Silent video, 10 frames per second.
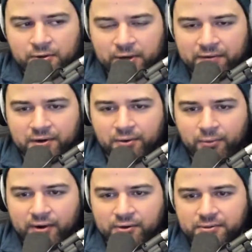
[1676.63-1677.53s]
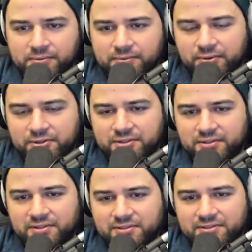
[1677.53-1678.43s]
they're driving a Renault, which
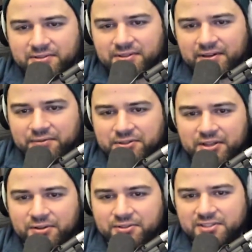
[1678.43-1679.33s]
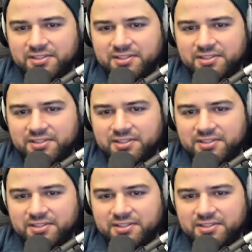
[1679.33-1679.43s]
is, you never see those in the